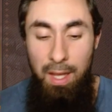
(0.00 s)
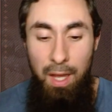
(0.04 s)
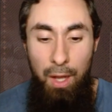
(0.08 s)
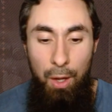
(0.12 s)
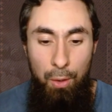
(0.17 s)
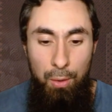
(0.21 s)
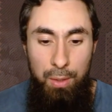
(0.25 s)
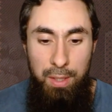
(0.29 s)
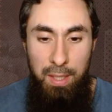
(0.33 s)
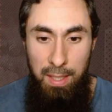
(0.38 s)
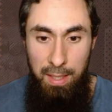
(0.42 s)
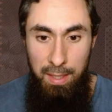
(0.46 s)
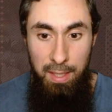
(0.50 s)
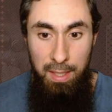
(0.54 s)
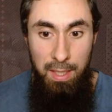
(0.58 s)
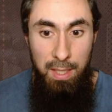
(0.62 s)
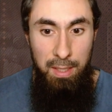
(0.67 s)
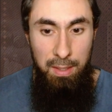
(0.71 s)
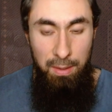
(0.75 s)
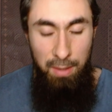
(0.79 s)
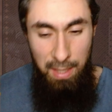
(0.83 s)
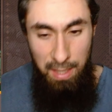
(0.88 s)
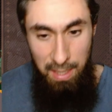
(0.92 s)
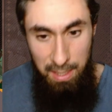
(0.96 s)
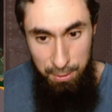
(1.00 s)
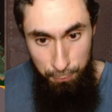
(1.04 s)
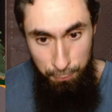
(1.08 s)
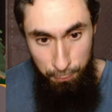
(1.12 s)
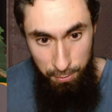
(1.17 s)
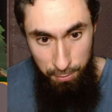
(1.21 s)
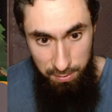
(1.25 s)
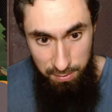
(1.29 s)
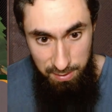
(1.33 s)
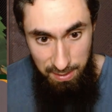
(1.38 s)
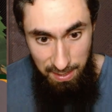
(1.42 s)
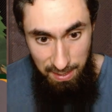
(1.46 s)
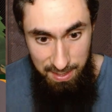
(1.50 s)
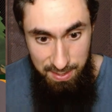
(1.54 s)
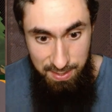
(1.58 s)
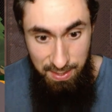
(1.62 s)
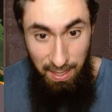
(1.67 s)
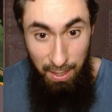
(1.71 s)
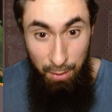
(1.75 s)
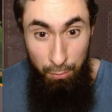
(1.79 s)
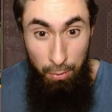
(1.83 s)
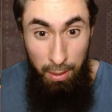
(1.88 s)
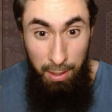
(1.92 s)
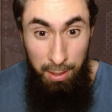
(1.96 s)
Okay, now as for the stats,
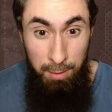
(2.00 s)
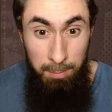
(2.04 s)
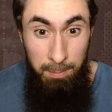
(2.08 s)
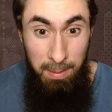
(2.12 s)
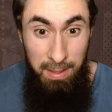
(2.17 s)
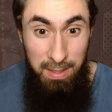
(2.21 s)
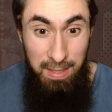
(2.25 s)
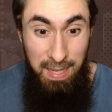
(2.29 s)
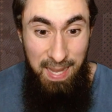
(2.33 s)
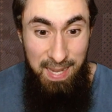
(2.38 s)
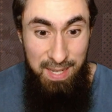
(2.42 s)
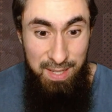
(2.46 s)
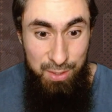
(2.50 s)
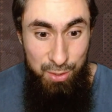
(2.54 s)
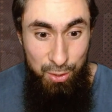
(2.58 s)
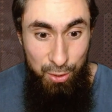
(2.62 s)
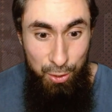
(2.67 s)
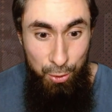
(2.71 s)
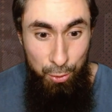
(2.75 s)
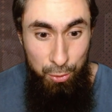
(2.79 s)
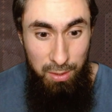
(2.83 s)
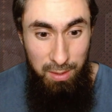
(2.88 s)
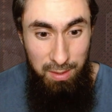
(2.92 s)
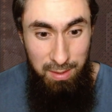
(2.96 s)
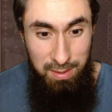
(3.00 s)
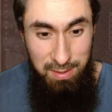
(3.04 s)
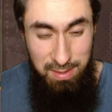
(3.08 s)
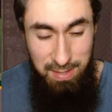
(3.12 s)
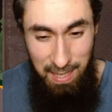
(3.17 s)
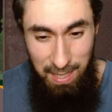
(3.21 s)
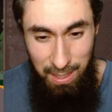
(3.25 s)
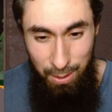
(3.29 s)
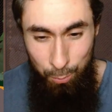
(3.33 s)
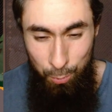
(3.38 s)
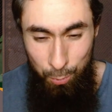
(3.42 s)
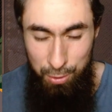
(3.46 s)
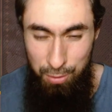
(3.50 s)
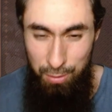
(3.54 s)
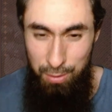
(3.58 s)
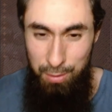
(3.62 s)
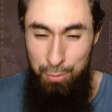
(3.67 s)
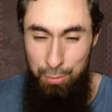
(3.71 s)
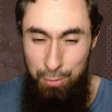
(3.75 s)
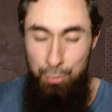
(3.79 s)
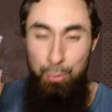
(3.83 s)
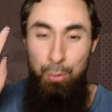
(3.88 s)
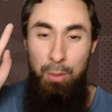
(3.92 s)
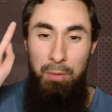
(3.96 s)
I recommend Execution and Attack, which are the
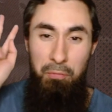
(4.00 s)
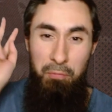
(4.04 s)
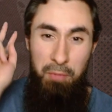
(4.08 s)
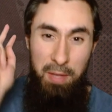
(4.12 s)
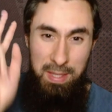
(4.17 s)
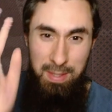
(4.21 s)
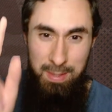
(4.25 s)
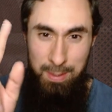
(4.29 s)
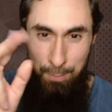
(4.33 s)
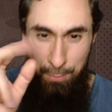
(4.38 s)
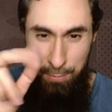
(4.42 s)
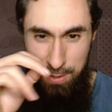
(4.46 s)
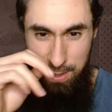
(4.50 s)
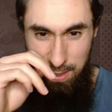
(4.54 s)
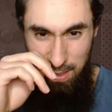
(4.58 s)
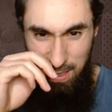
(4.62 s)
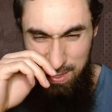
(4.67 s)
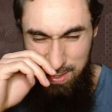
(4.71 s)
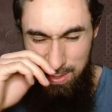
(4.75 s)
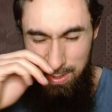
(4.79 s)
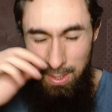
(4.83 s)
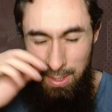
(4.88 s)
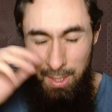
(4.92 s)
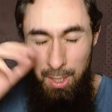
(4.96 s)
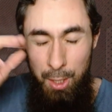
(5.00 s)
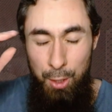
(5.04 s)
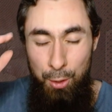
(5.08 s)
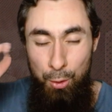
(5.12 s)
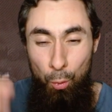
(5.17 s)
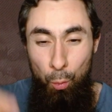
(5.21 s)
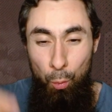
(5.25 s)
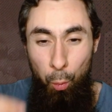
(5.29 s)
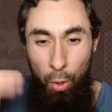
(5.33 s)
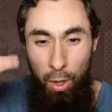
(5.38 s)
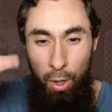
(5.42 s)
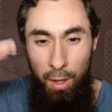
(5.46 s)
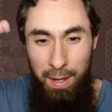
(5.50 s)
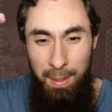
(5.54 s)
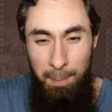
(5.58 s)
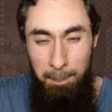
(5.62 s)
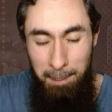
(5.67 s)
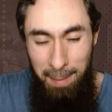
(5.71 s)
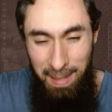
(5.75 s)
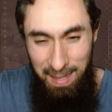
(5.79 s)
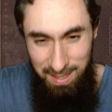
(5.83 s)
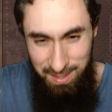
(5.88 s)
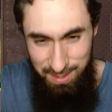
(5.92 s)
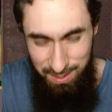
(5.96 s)
two offensive stats. You want to
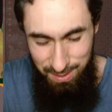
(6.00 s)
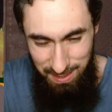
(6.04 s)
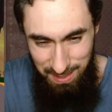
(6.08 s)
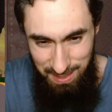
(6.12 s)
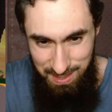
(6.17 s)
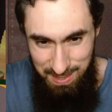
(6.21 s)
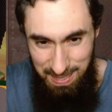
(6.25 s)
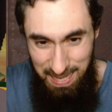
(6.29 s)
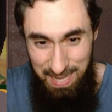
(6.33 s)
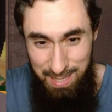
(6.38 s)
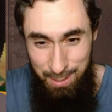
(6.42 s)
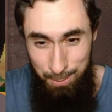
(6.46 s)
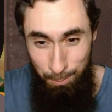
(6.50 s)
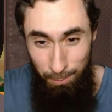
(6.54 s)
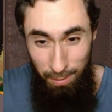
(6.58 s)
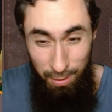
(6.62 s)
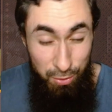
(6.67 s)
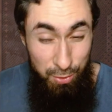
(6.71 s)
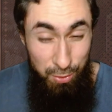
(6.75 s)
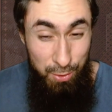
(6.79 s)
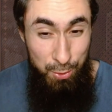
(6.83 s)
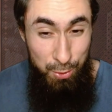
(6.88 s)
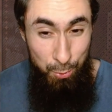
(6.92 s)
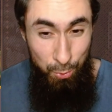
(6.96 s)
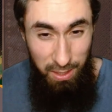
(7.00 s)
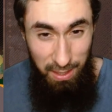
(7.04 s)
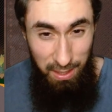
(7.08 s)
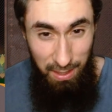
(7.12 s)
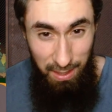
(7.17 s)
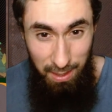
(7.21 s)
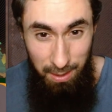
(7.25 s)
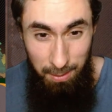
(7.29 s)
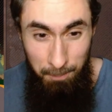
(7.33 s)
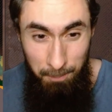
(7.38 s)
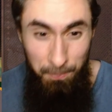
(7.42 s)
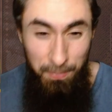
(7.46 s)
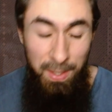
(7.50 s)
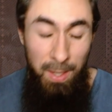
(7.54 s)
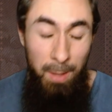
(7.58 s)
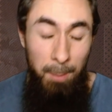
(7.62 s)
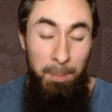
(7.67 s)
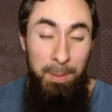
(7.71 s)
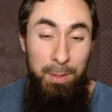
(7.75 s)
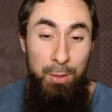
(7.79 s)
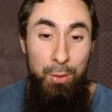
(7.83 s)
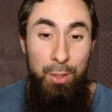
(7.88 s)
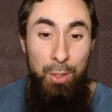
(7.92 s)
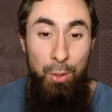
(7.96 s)
max these as much as you can,
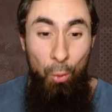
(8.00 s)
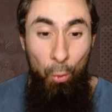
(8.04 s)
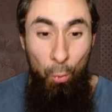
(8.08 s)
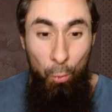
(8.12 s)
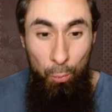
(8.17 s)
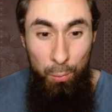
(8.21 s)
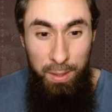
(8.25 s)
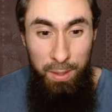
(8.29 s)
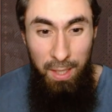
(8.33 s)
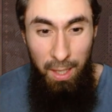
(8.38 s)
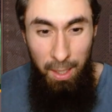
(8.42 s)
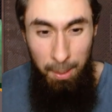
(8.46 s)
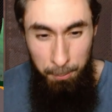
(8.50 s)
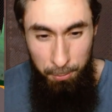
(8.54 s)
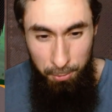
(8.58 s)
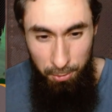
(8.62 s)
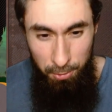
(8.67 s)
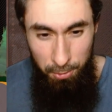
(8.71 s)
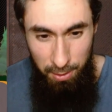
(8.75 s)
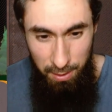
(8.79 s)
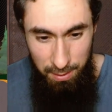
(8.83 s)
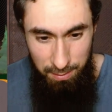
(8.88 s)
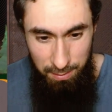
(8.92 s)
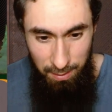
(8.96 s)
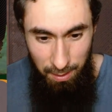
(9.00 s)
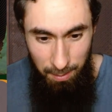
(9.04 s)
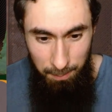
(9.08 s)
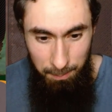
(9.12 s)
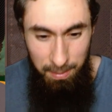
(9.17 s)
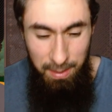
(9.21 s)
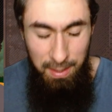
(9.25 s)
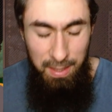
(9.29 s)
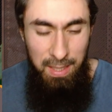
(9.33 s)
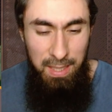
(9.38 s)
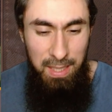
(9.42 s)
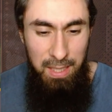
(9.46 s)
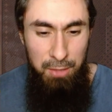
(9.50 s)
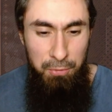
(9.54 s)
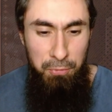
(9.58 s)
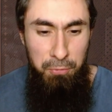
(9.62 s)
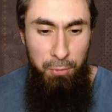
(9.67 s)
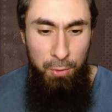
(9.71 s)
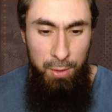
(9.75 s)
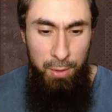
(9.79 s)
but you can only upgrade them if, for